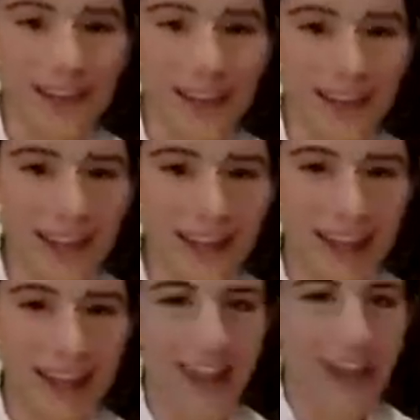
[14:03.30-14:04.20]
onions.
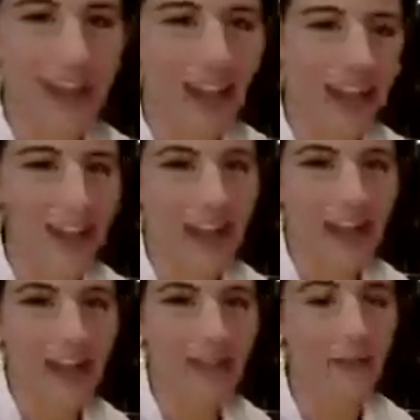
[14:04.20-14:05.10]
It just
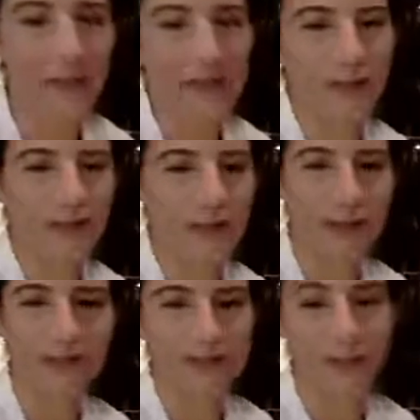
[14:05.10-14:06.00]
adds so much great
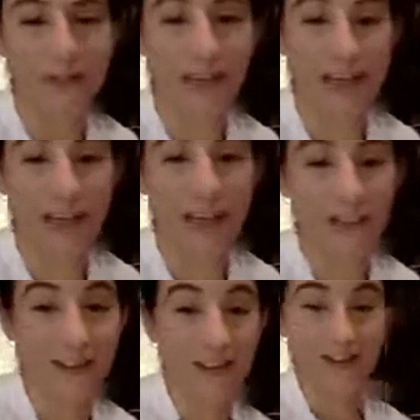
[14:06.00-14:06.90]
flavor to every
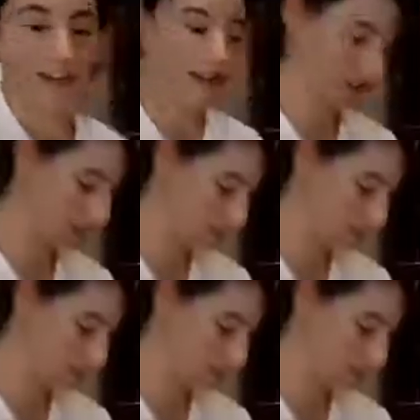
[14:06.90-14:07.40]
single dish.